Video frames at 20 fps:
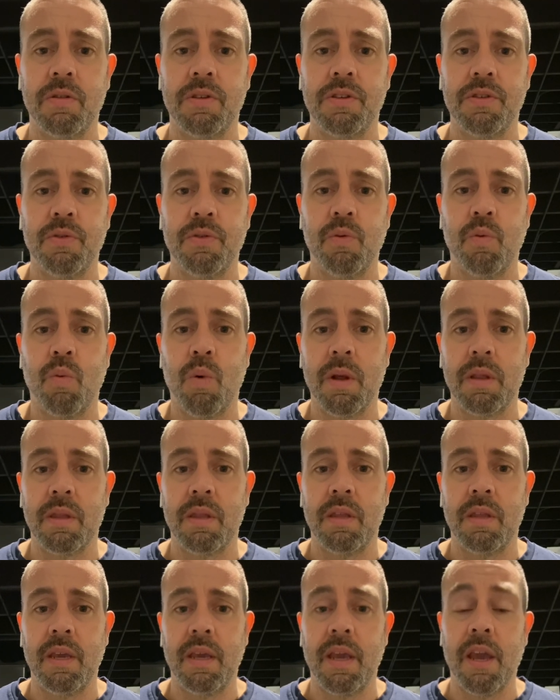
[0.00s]
to
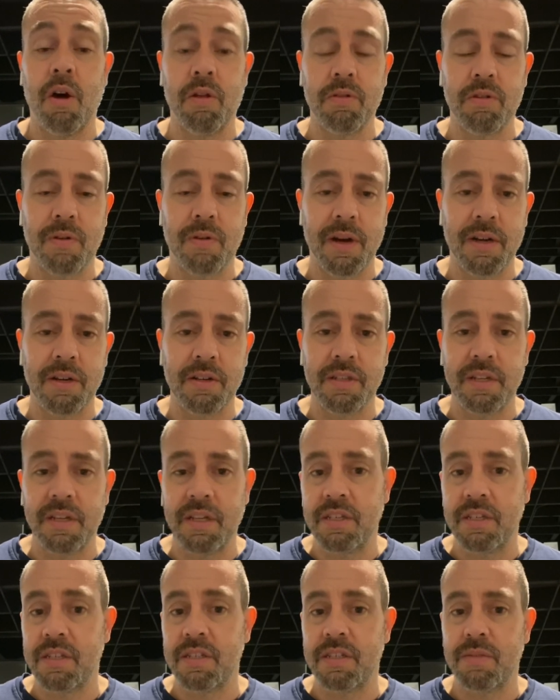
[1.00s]
what the health directors in
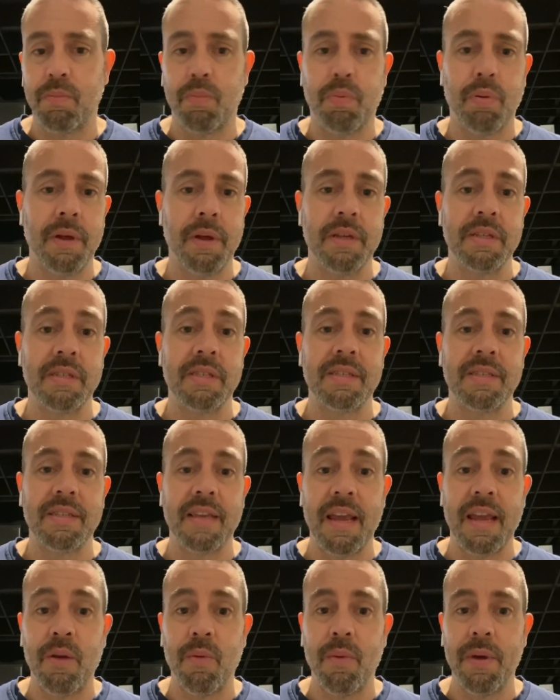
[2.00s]
each place
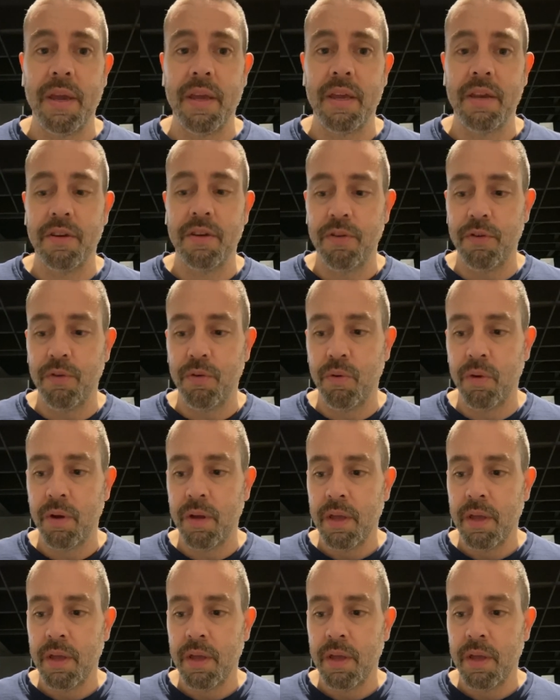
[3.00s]
say we can do.